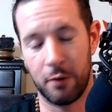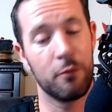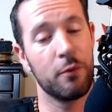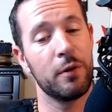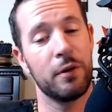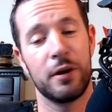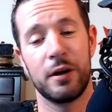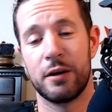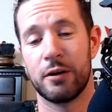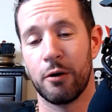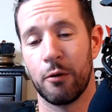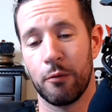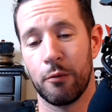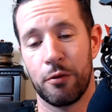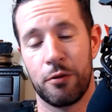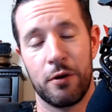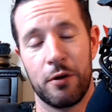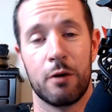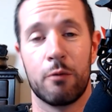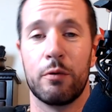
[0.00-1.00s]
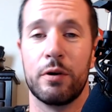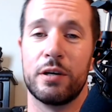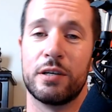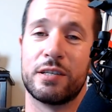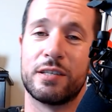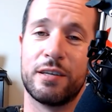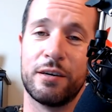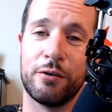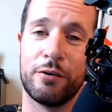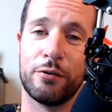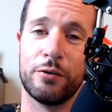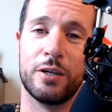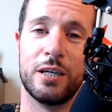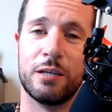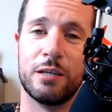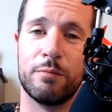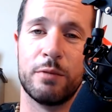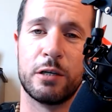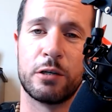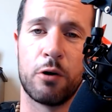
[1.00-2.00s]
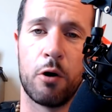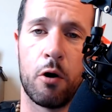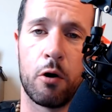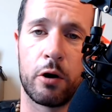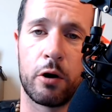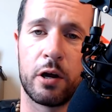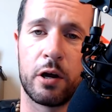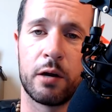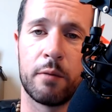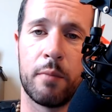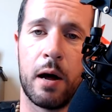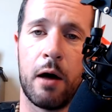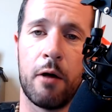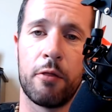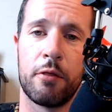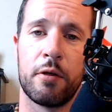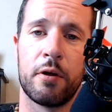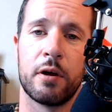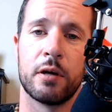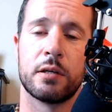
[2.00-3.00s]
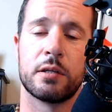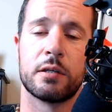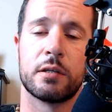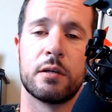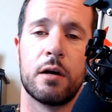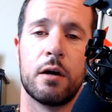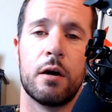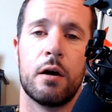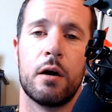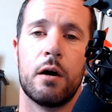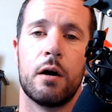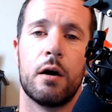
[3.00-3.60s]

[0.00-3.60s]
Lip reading: I really don't think we still need to be talking about this.